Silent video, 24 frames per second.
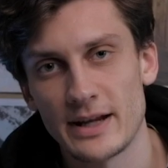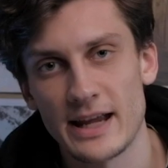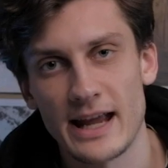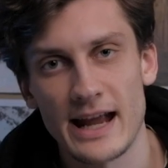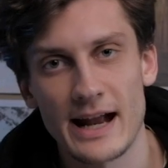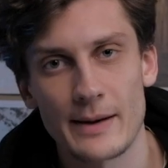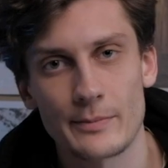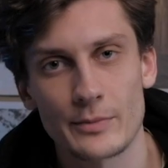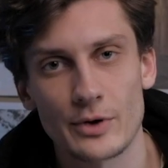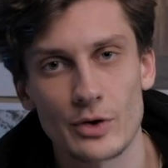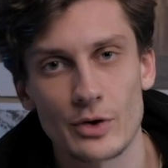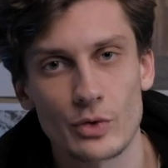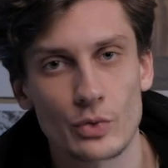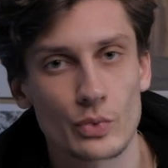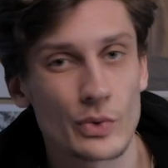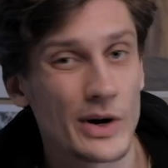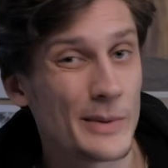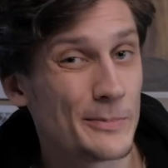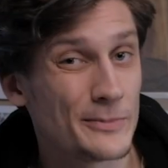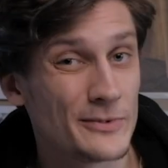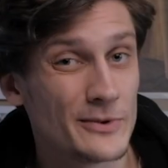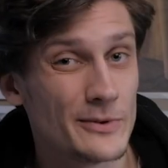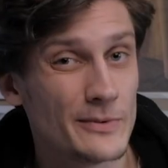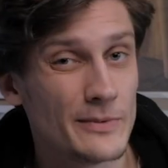camera
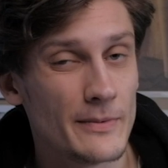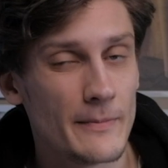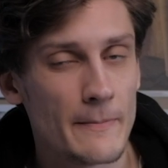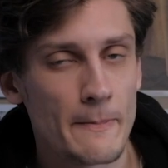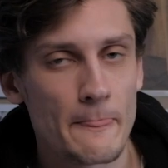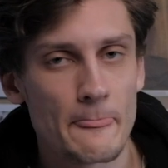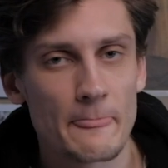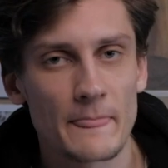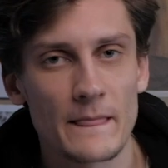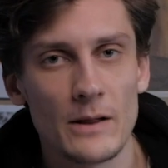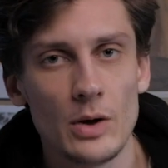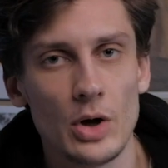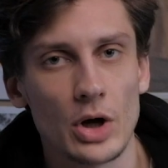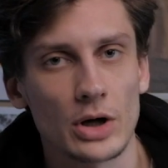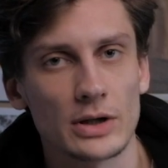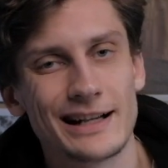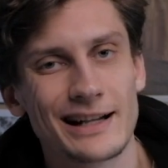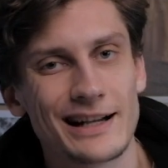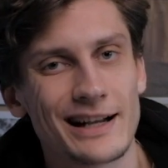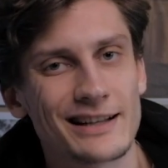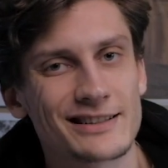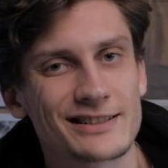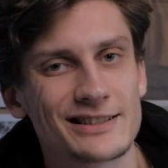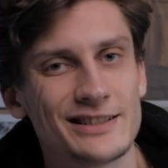rip ugh,
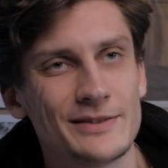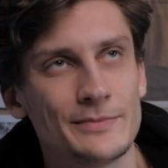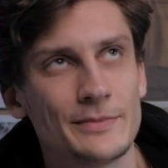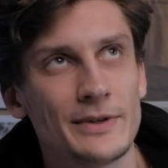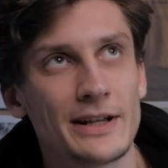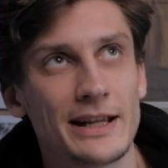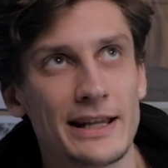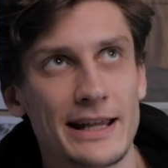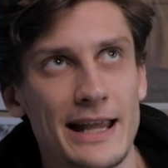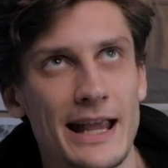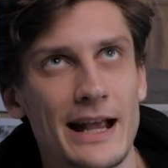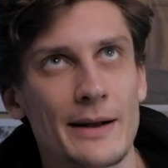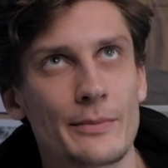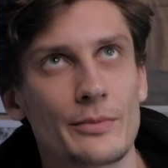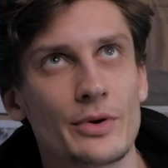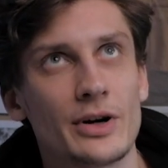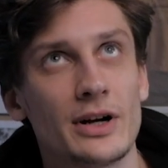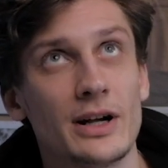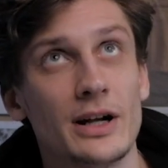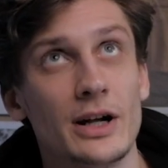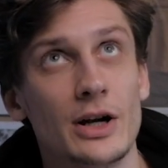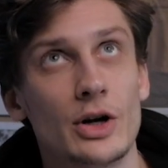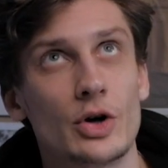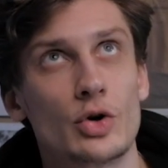custom
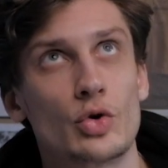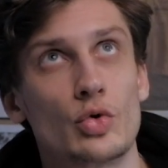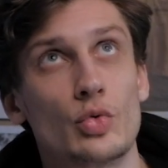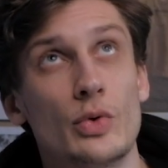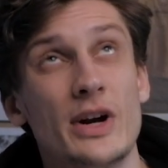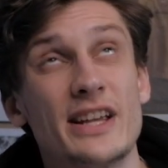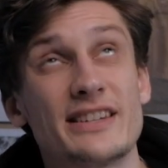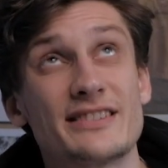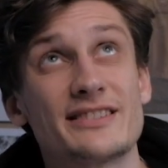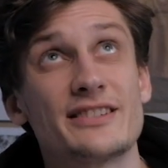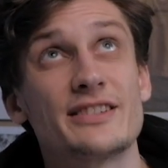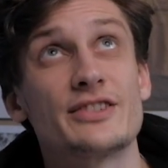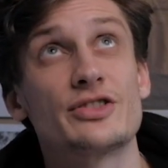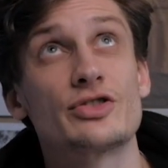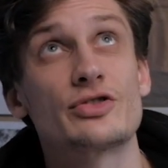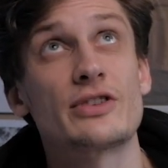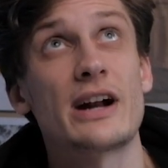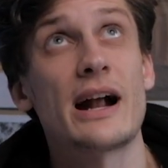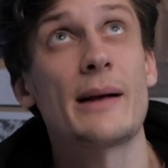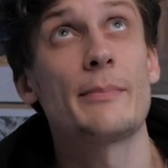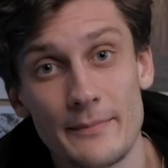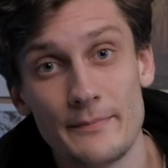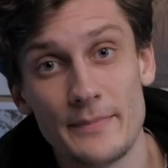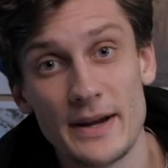camera wrist
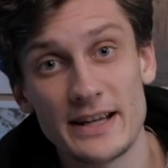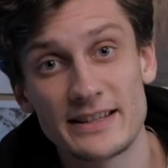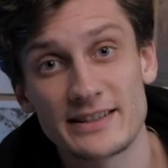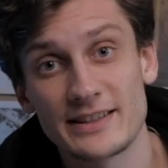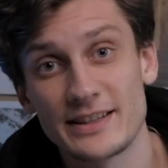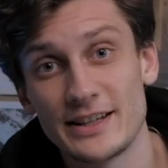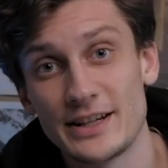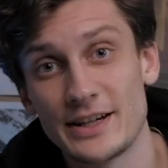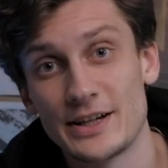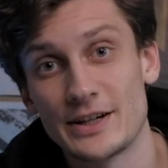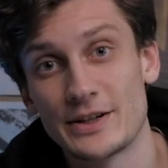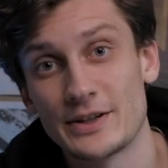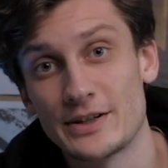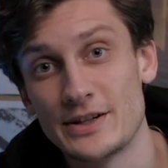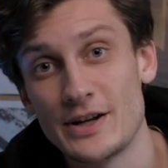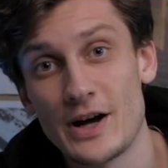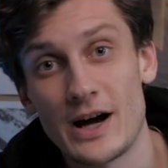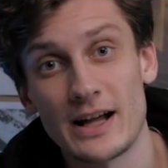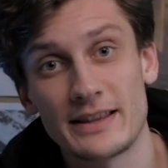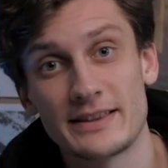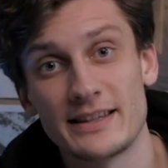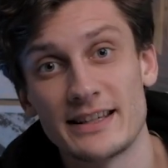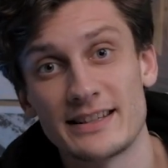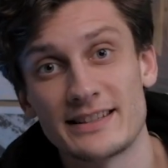strap. I'm basically gonna
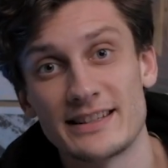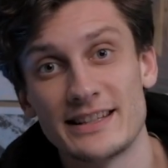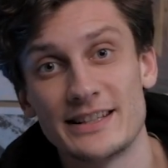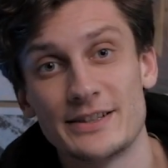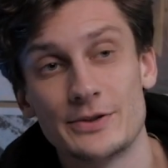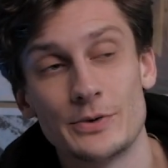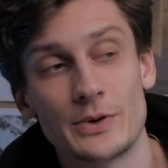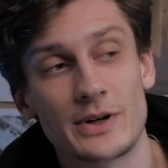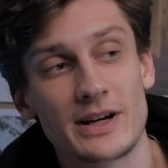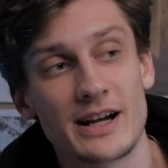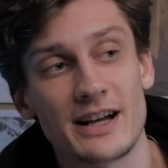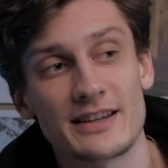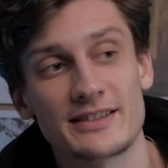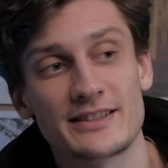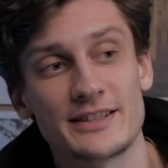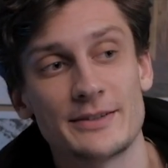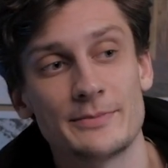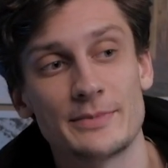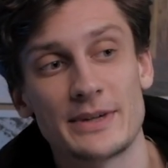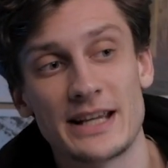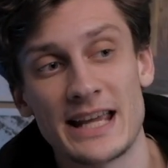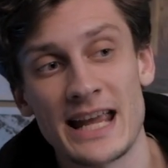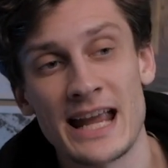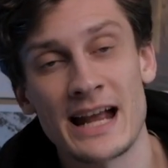knot this into a
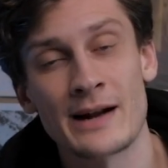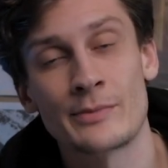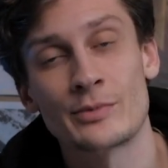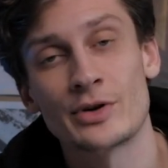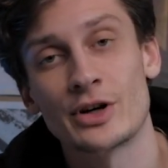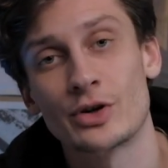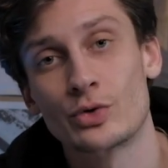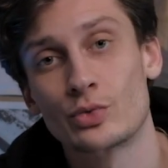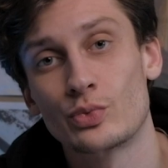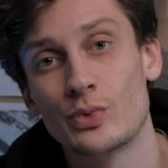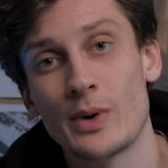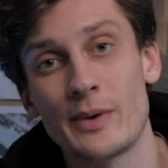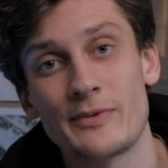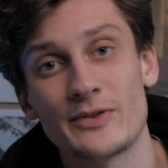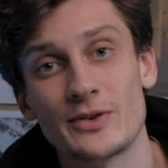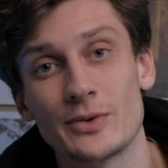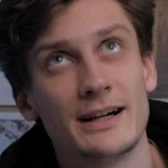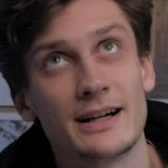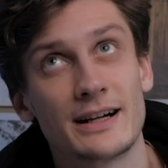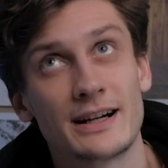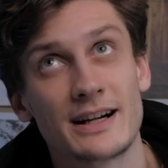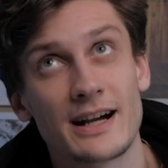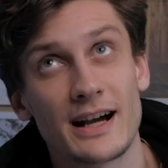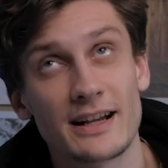custom camera wrist.
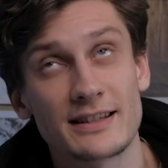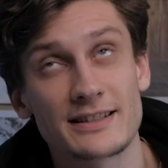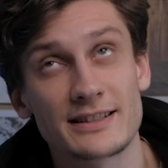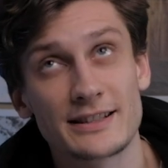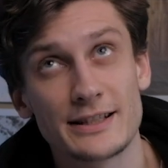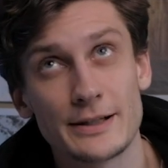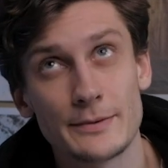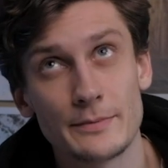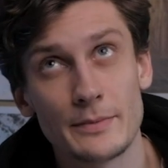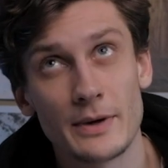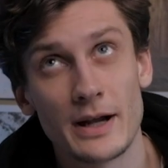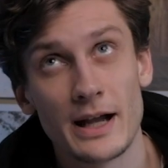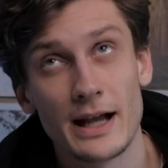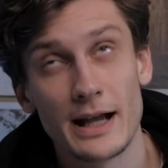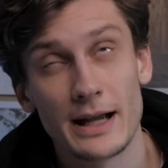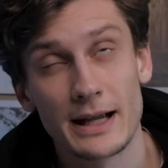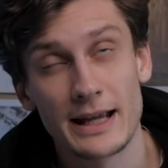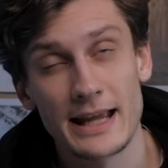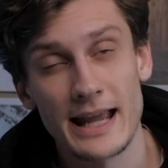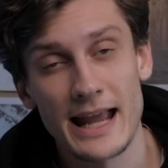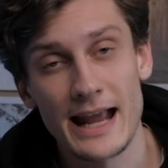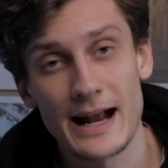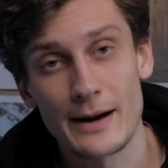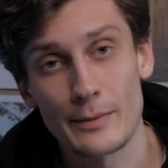custom
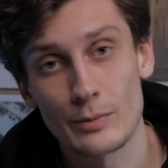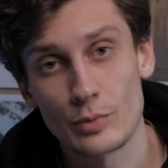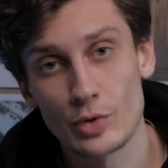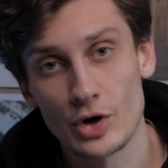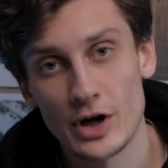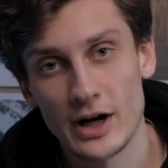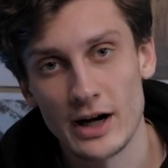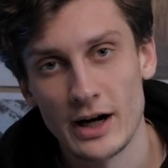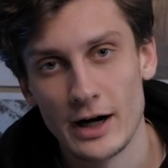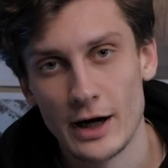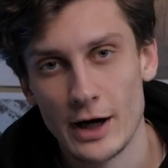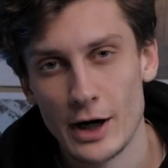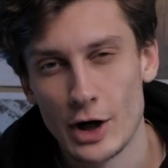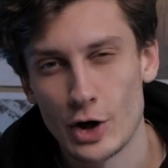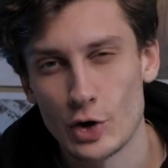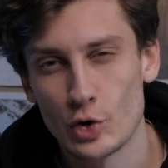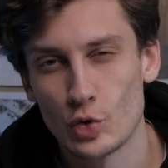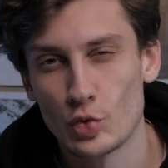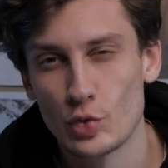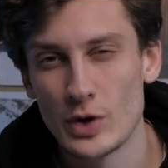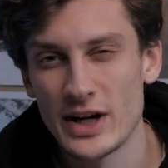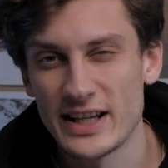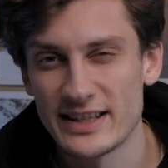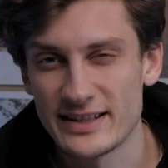camera
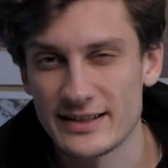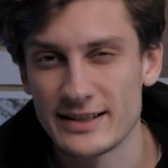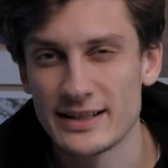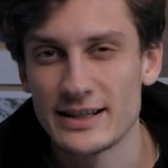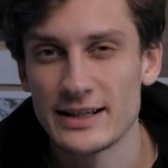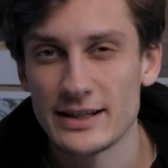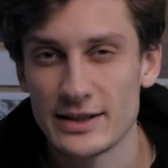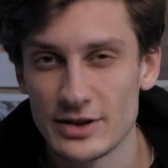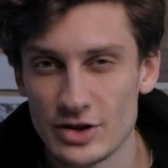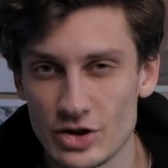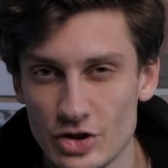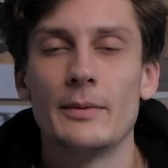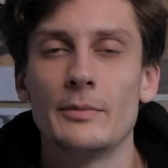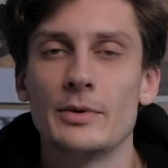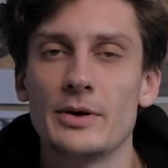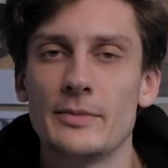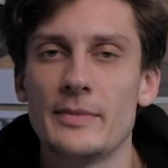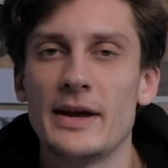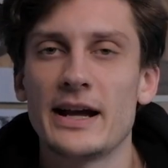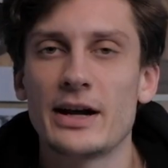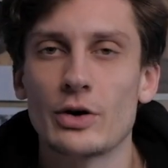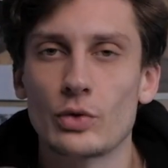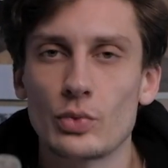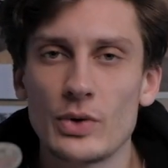wrist. I'm gonna
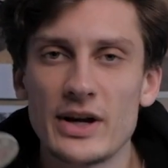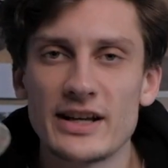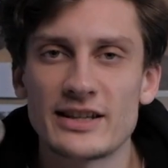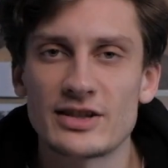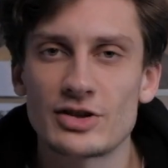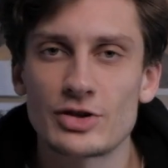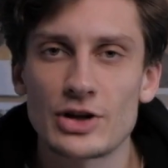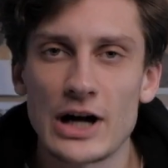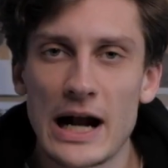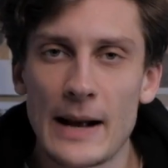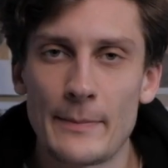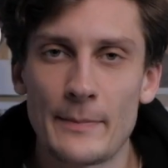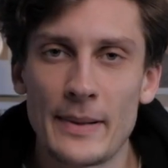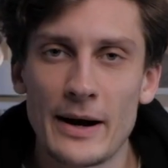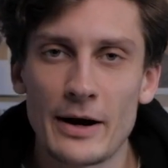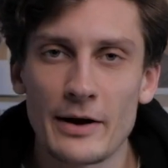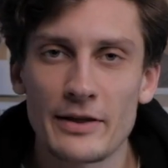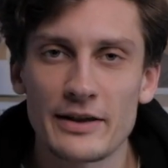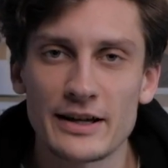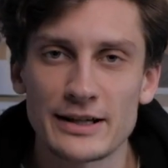make a wrist strap out of